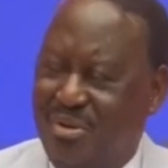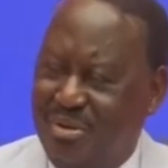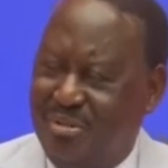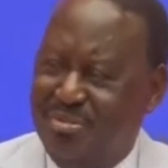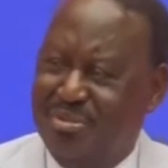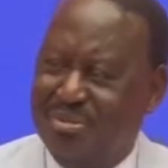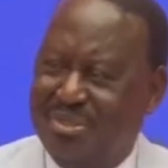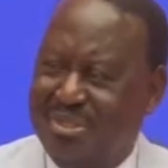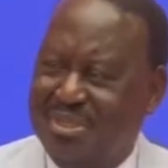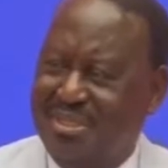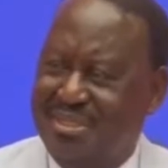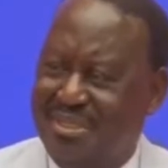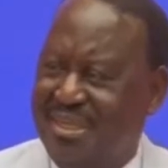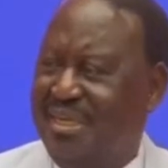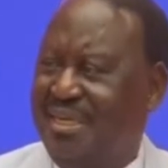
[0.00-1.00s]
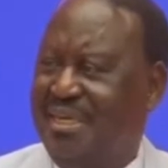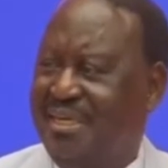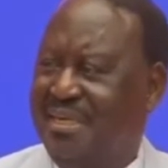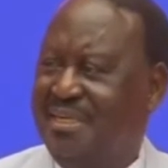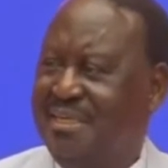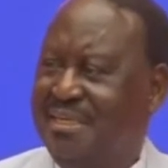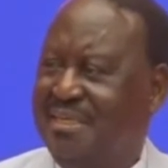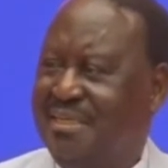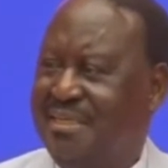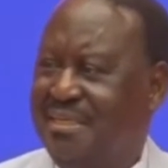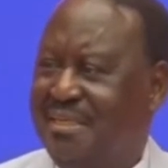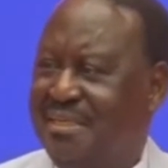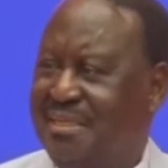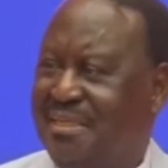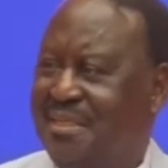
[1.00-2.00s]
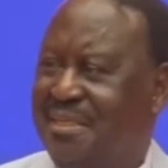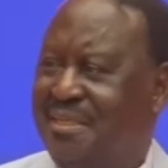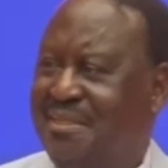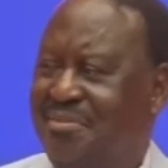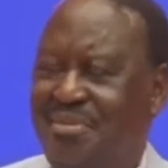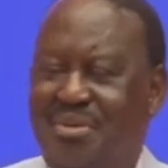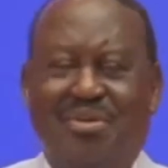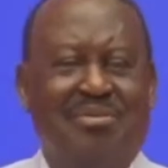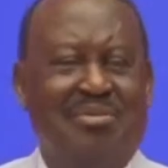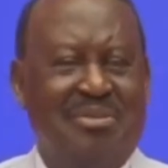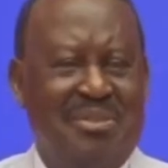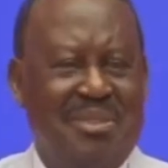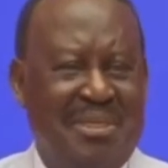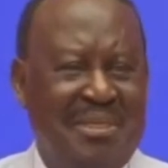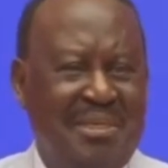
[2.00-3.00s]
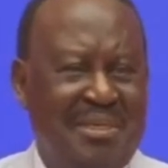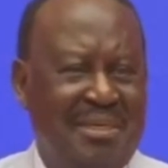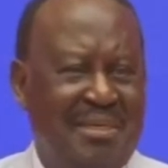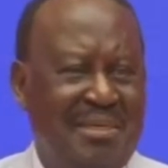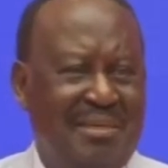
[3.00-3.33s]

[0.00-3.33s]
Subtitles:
almost there. We're almost there.